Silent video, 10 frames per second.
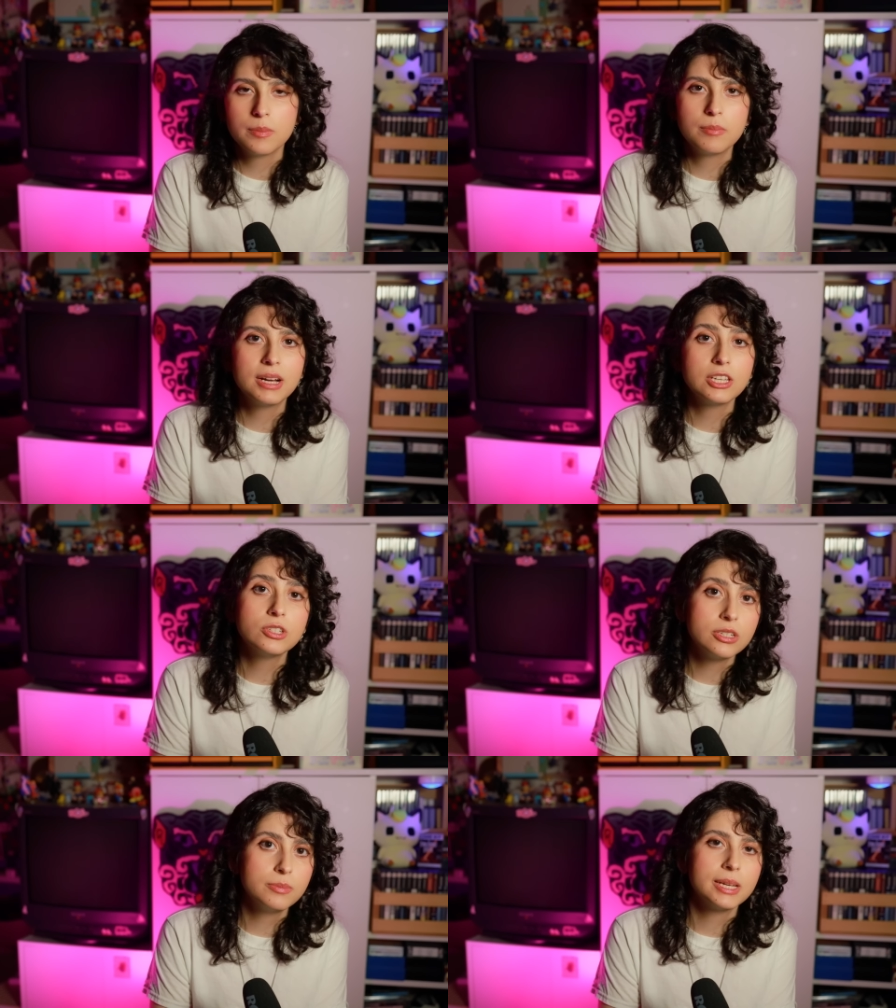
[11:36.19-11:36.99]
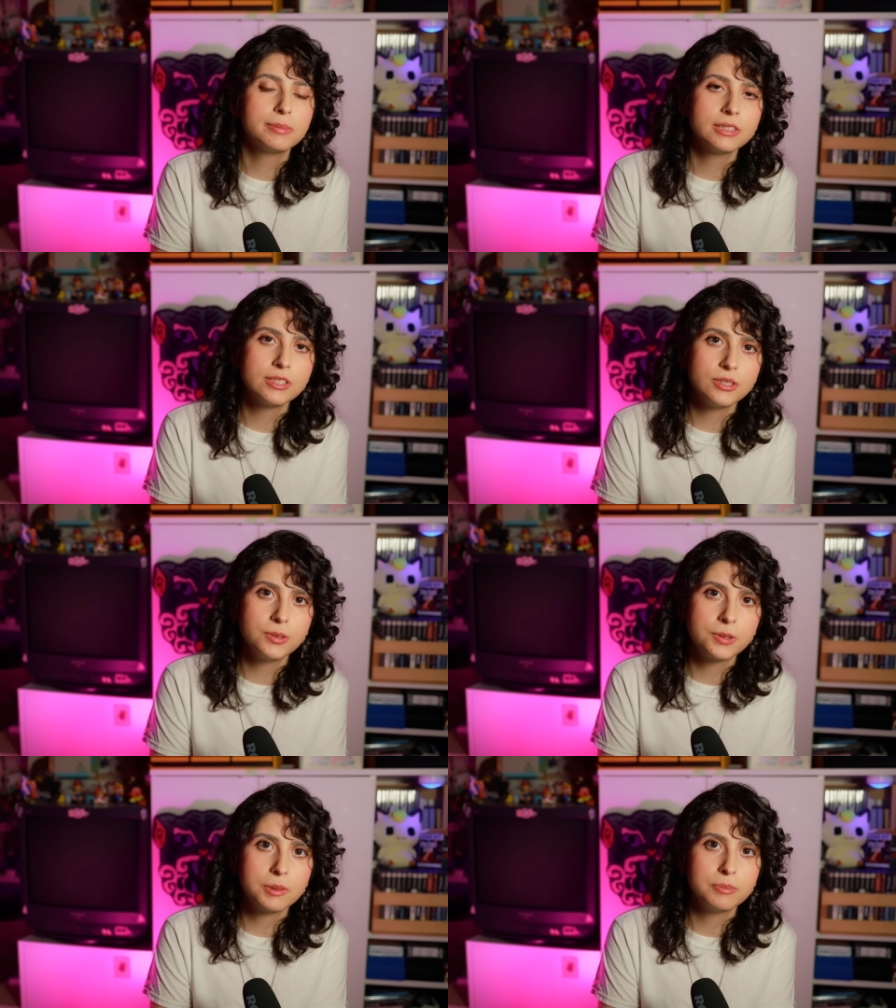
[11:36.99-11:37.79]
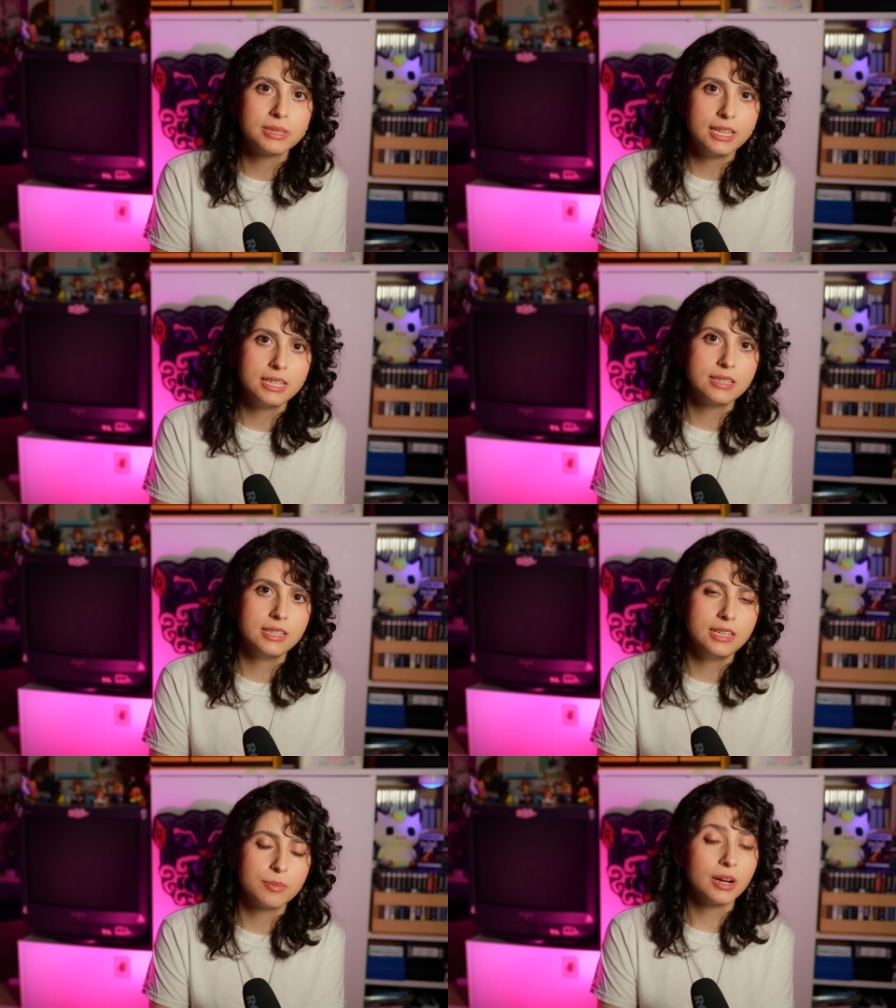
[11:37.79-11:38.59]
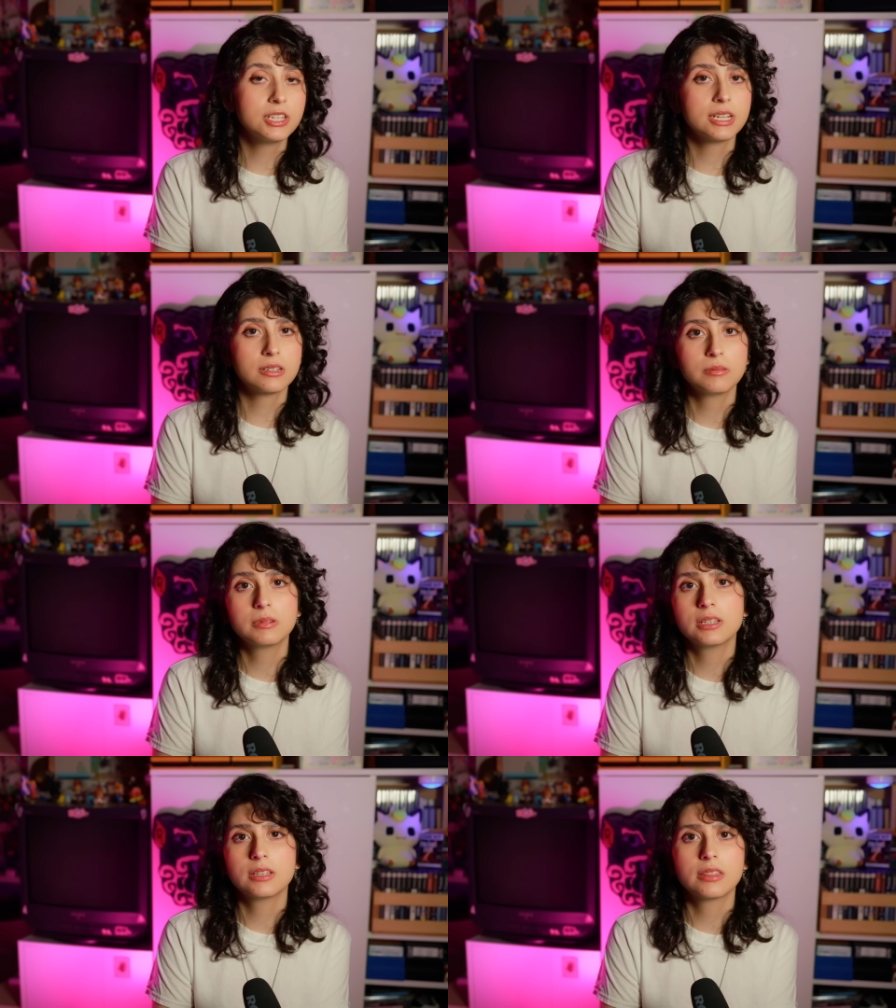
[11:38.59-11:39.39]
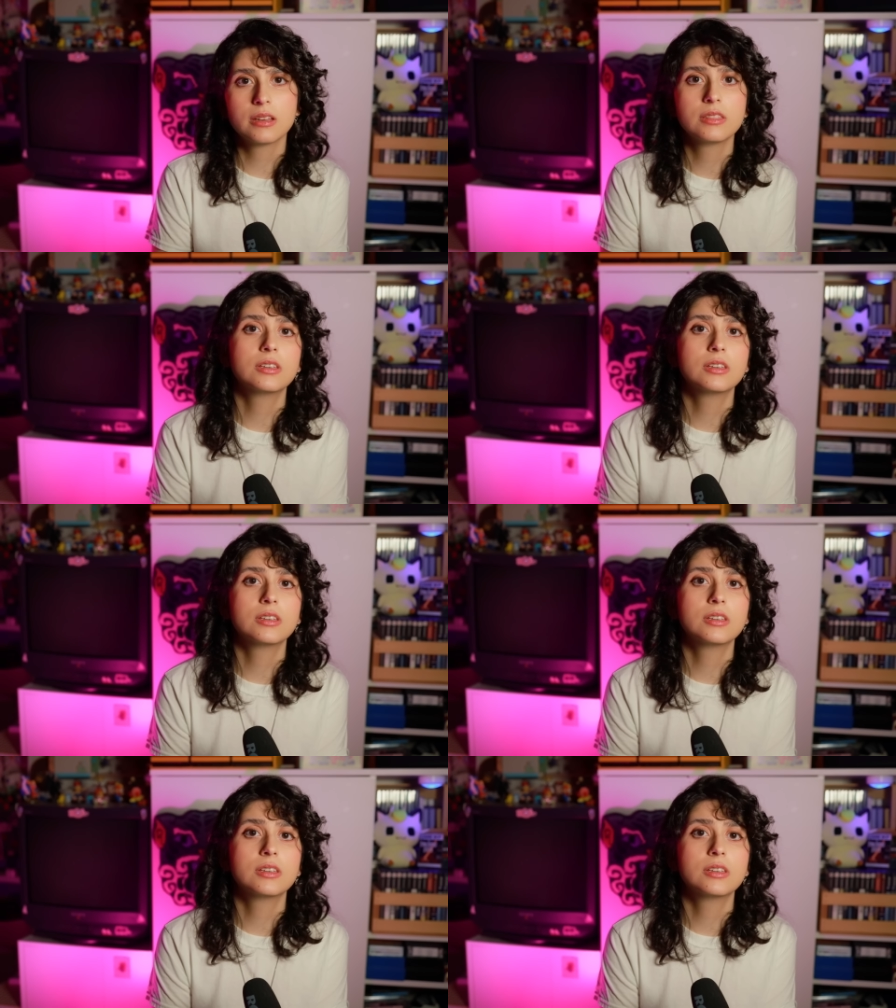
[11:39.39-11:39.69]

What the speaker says: but you should be able to complete the project with